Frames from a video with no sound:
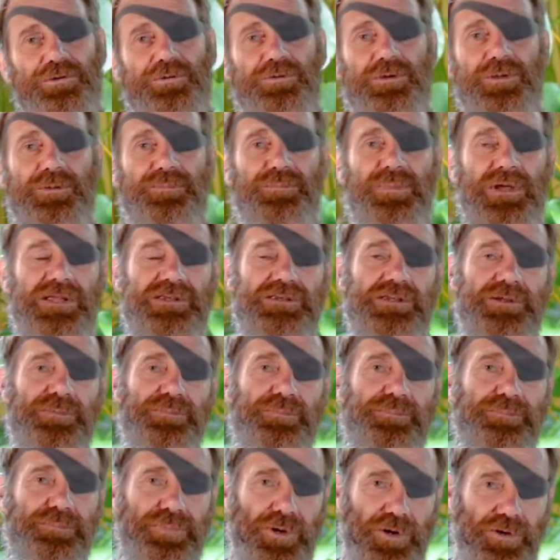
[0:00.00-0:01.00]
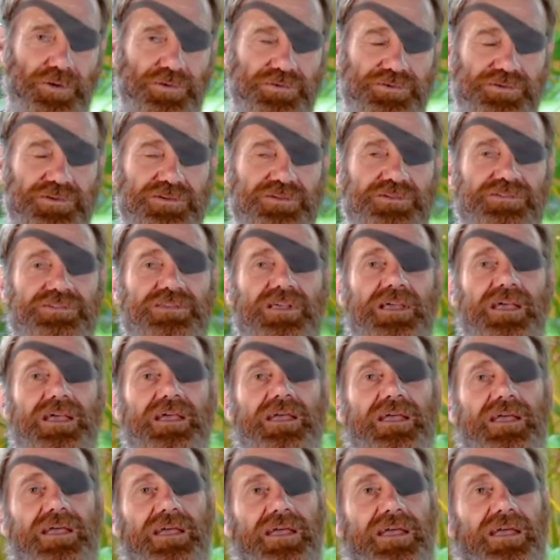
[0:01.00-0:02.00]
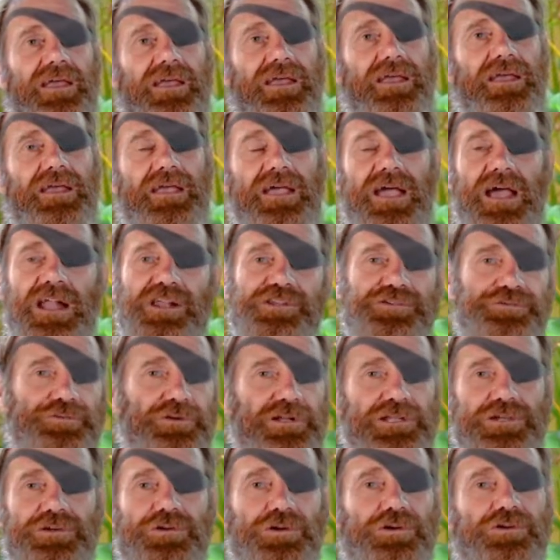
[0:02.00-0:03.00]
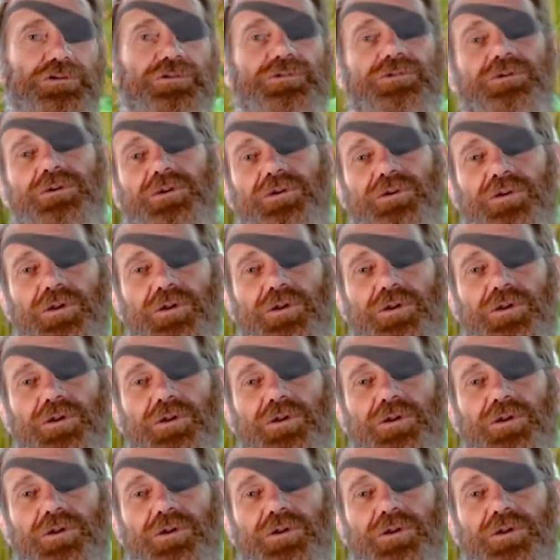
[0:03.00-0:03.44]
doing bendy poses. And it's really cool,